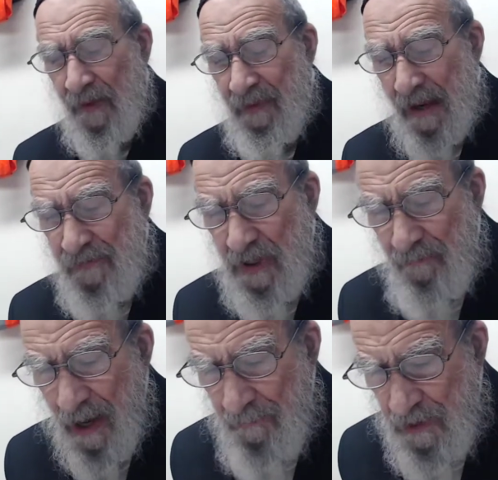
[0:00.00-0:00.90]
Rav
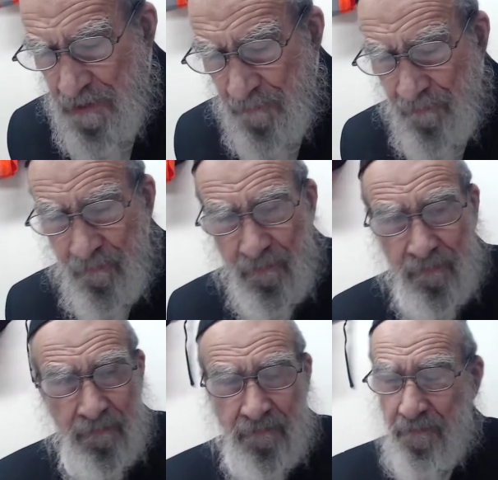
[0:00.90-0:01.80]
Shabbat,
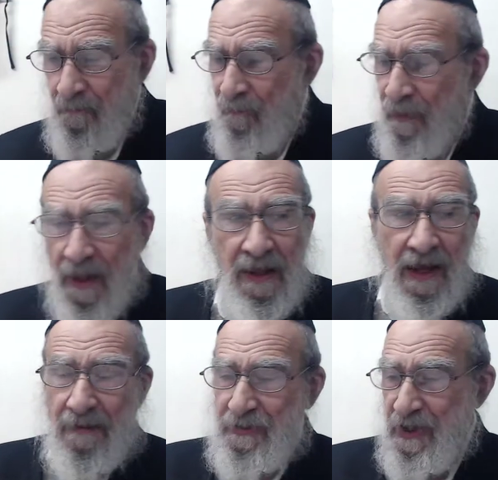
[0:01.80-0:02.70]

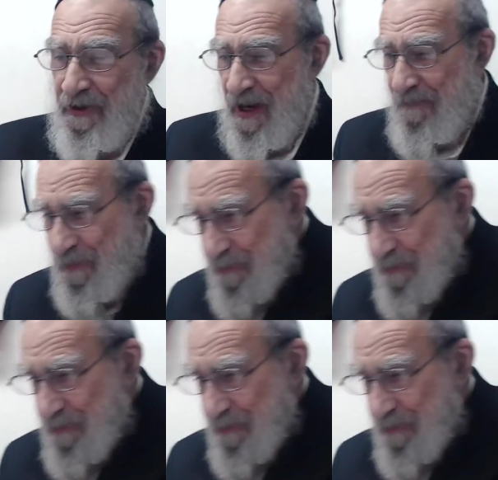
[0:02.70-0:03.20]
I'm sorry, I did to